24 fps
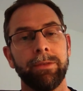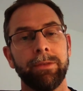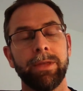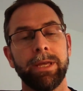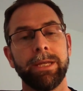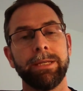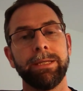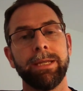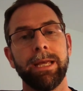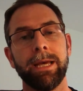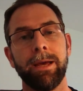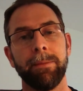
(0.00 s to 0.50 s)

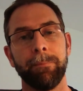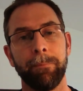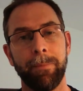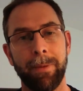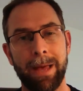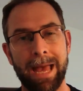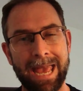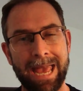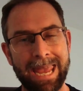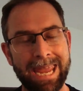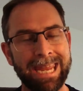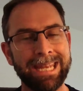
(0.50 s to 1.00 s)
They'd get
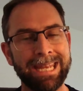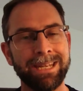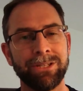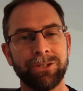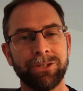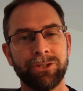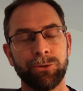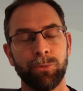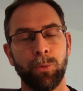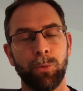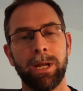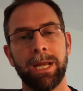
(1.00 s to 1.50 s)
pain
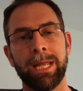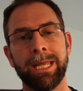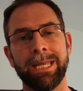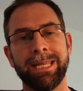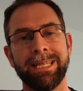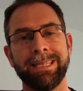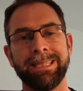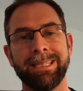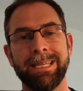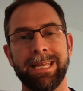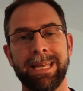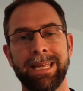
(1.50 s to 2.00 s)
and
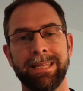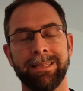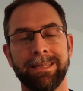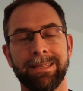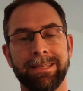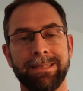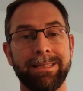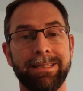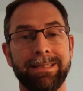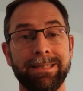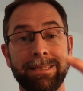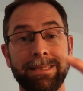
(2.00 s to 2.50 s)
swelling in
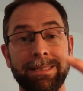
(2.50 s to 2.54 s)
the